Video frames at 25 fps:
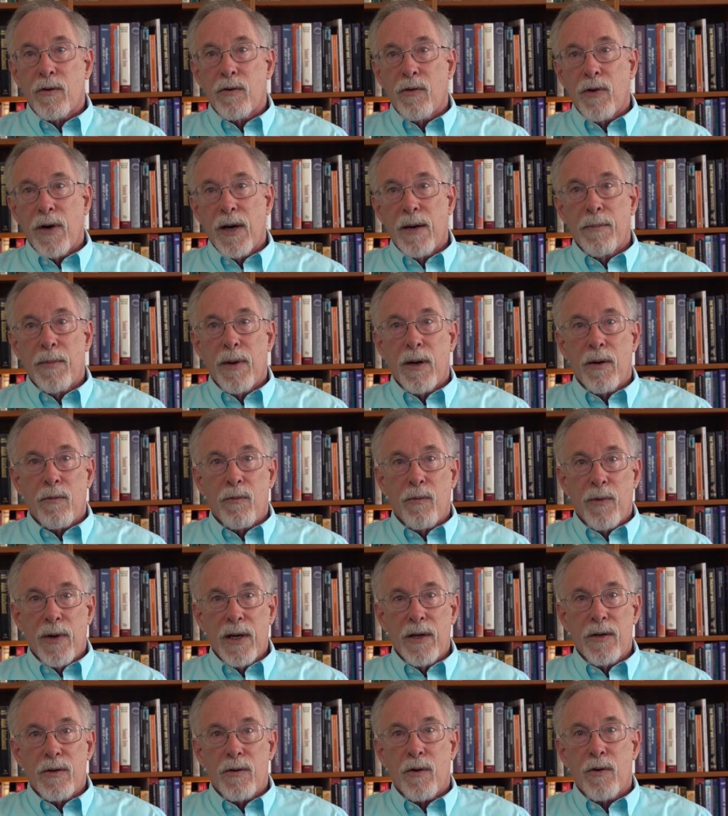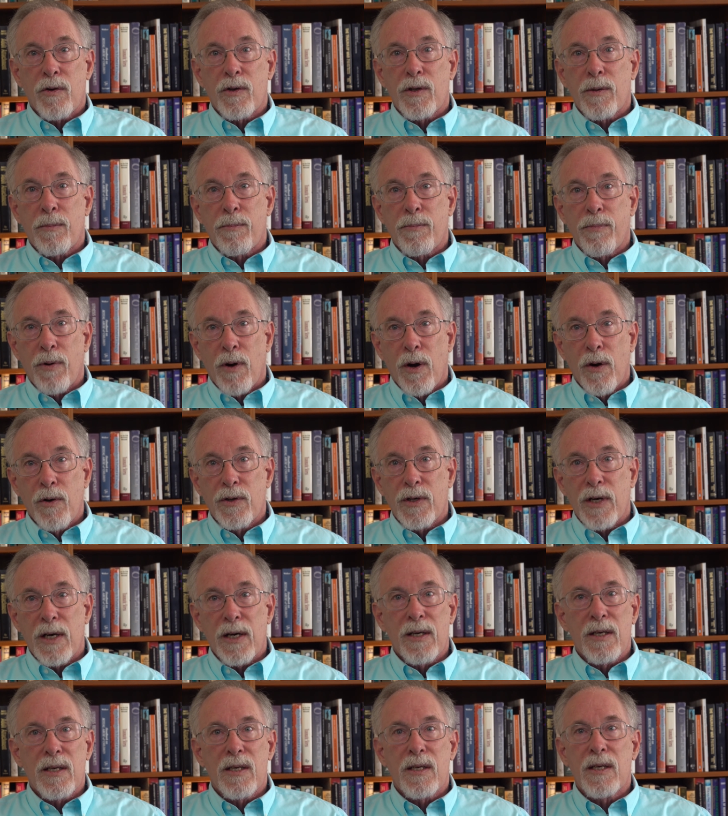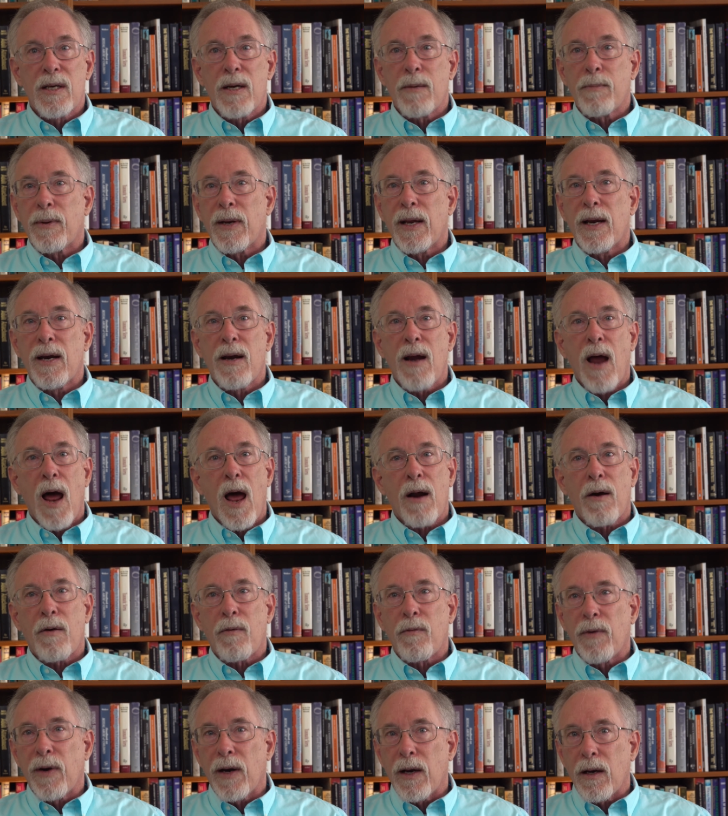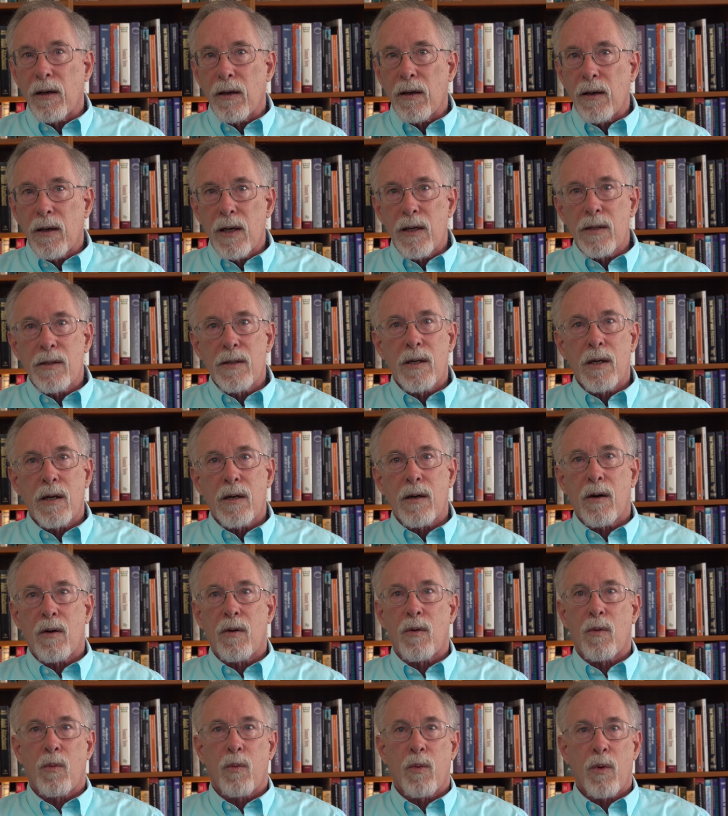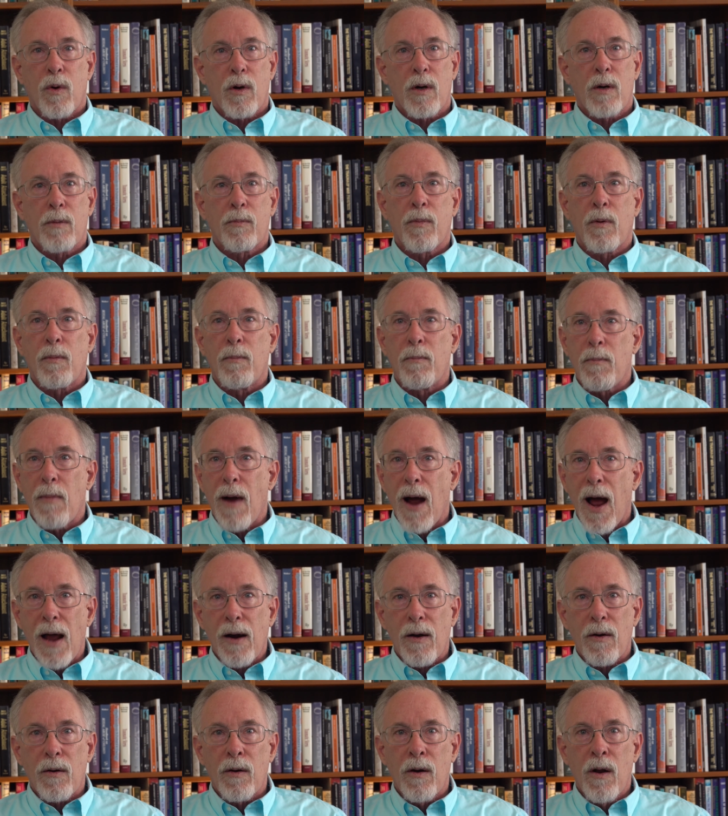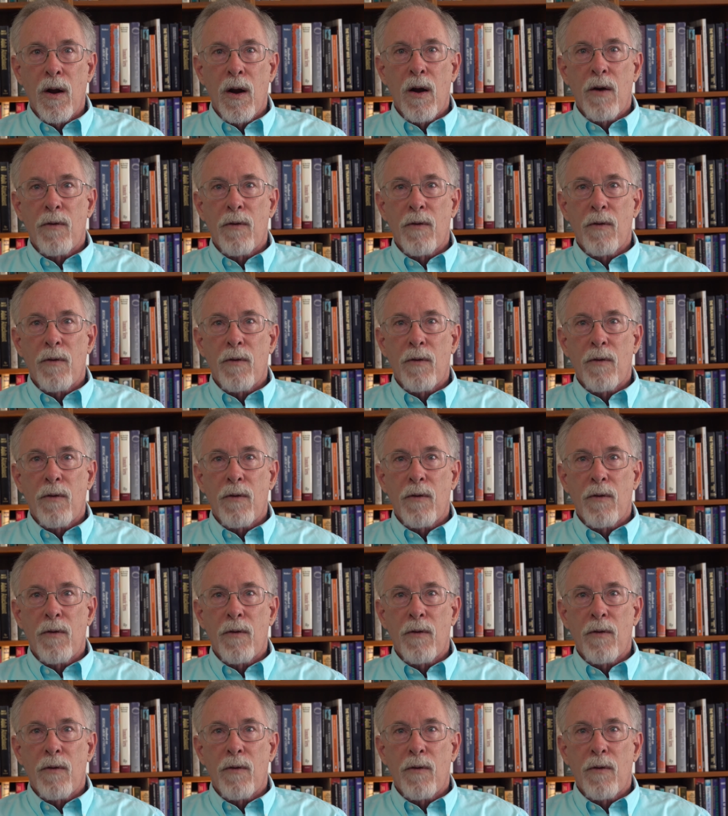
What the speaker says: treatment research approach is simply not a realistic or workable model